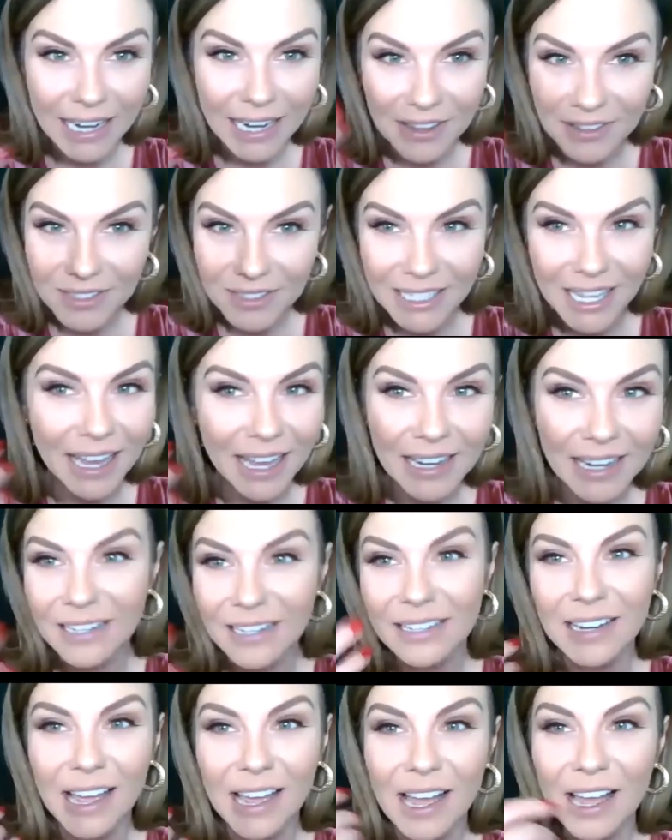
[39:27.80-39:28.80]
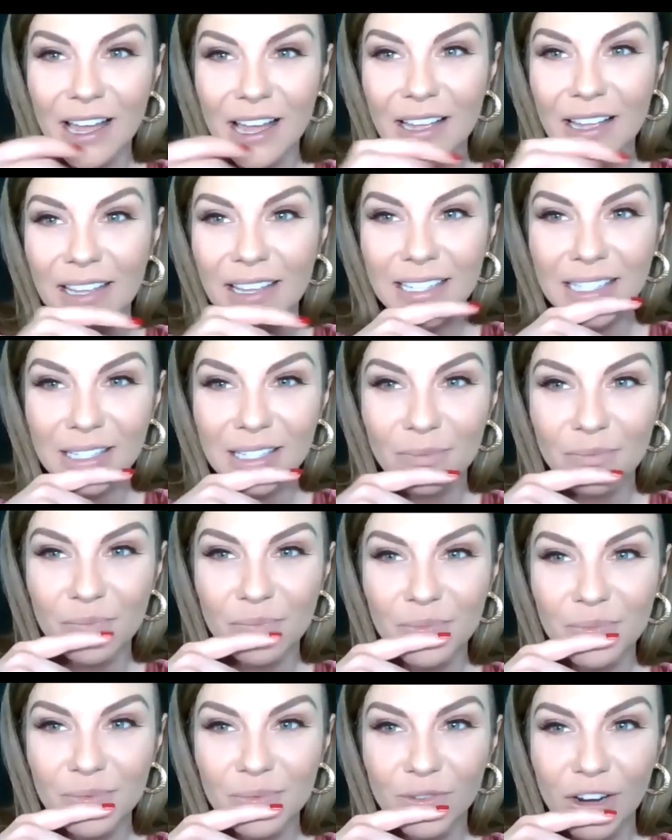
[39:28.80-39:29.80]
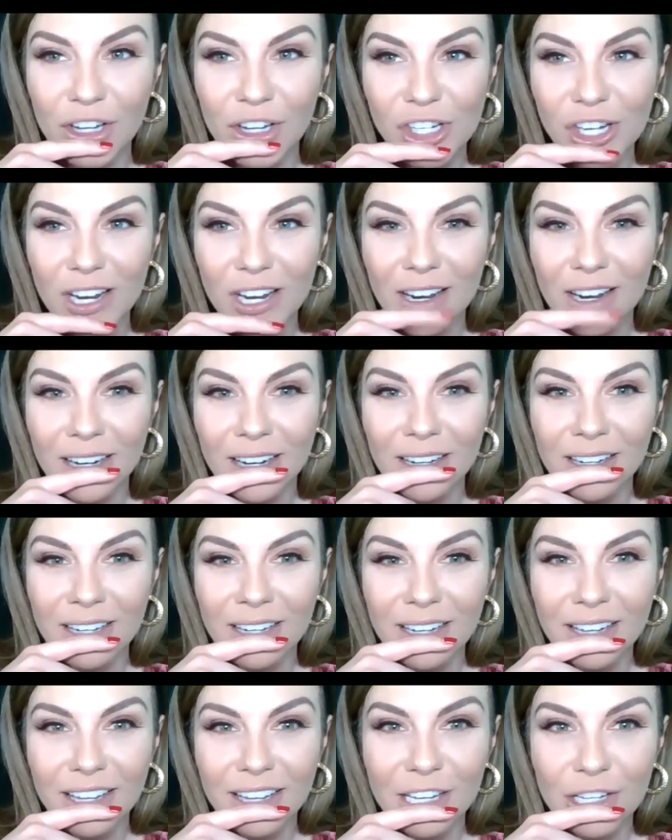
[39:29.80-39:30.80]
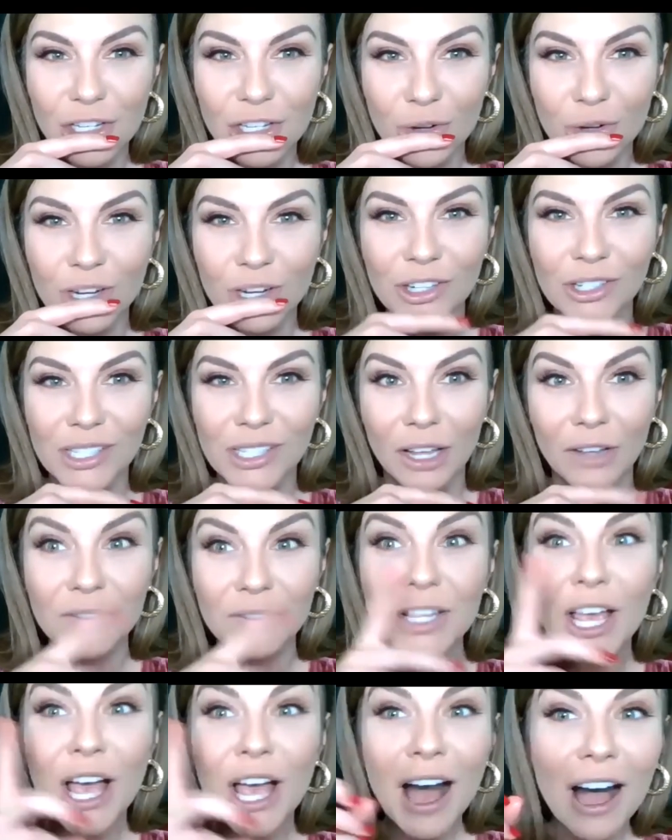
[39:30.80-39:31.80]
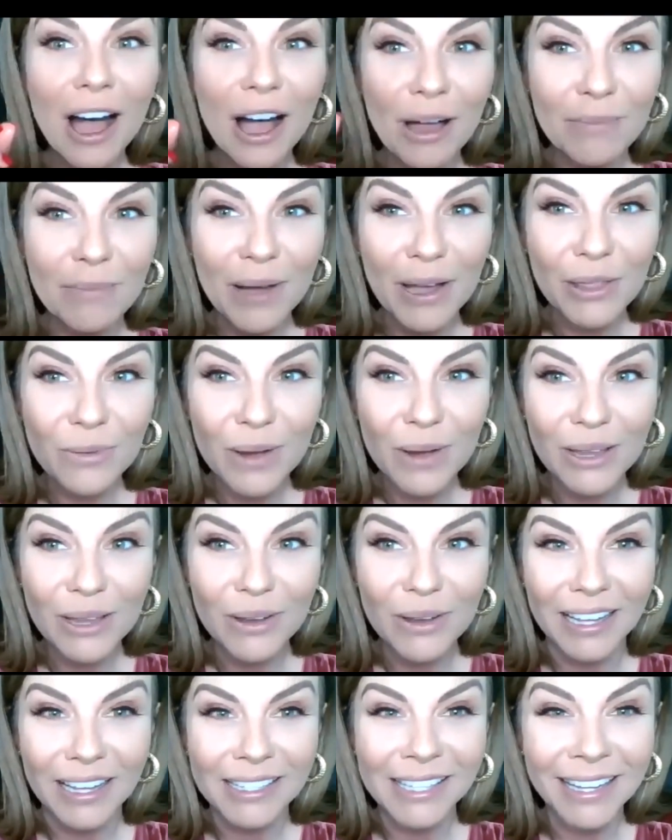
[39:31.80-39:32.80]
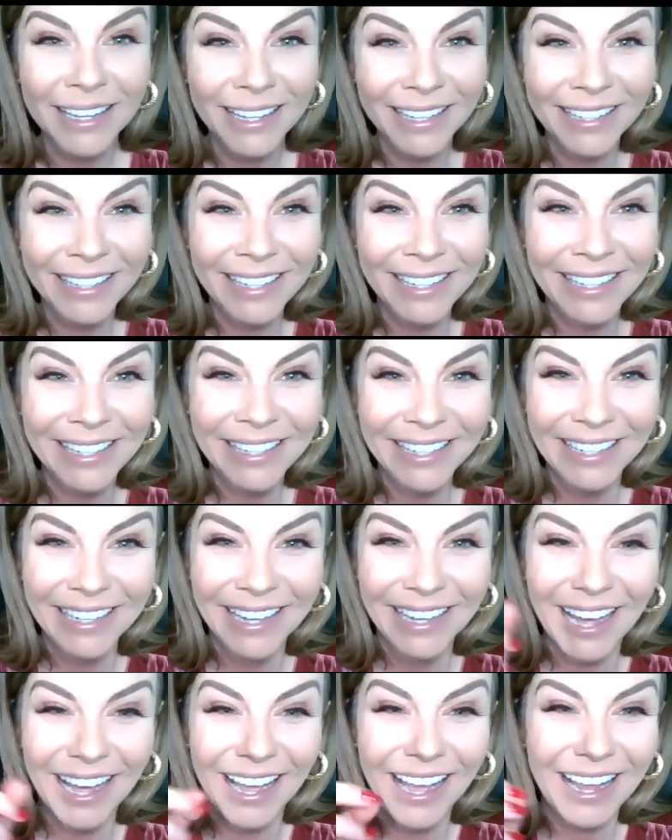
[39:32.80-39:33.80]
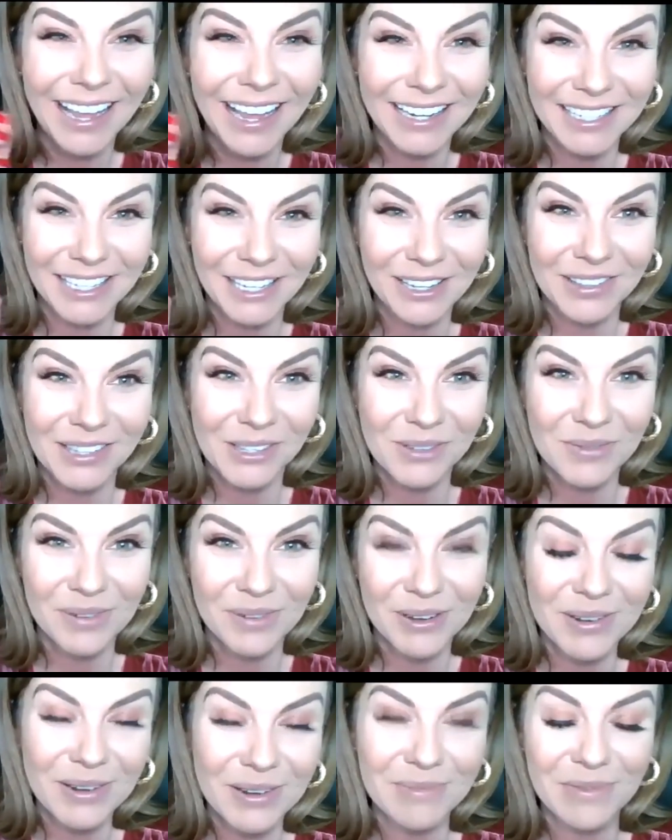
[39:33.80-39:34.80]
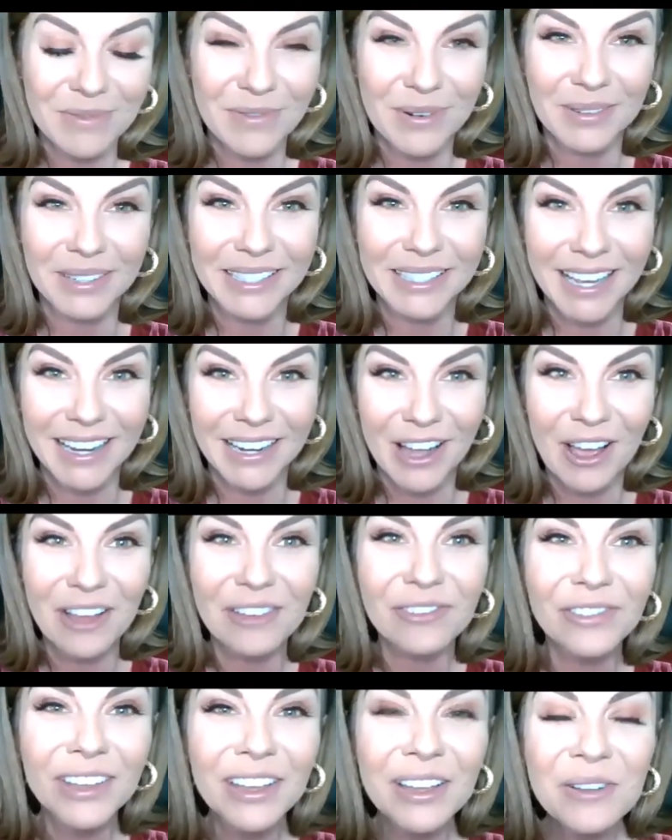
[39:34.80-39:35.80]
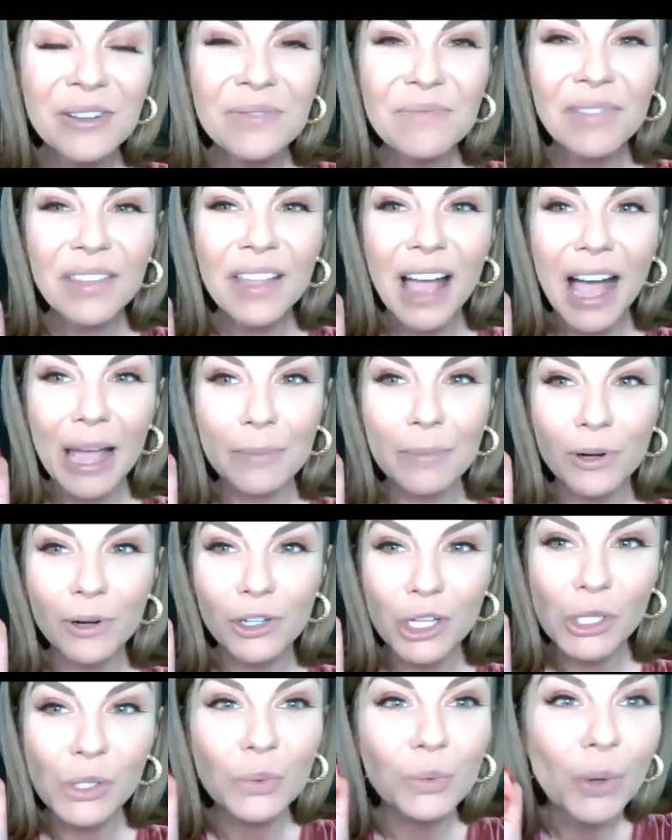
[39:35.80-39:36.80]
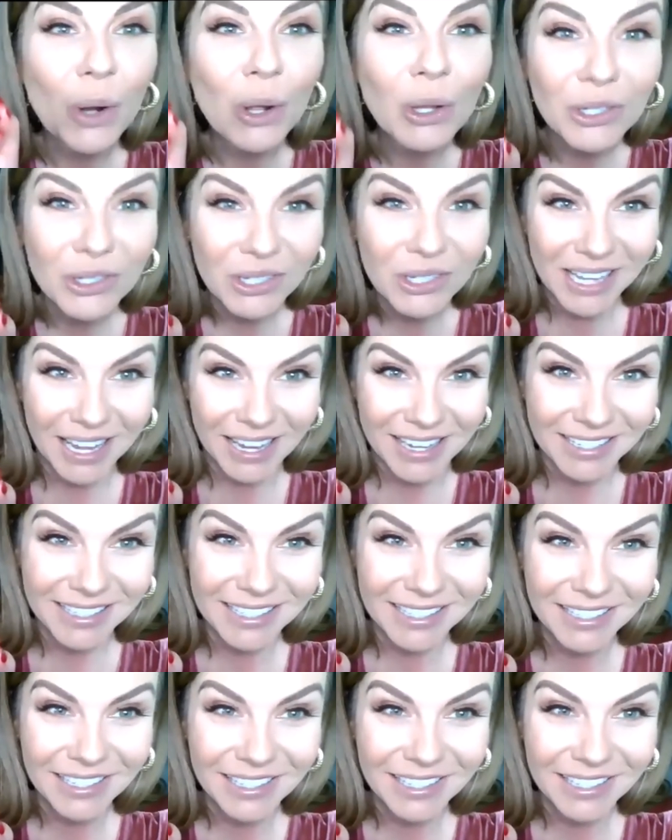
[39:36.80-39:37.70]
outside, get some fresh air, enjoy yourselves. Oh, by the way, you guys, I gotta tell you this really quick before we sign off. I purchased roller skates.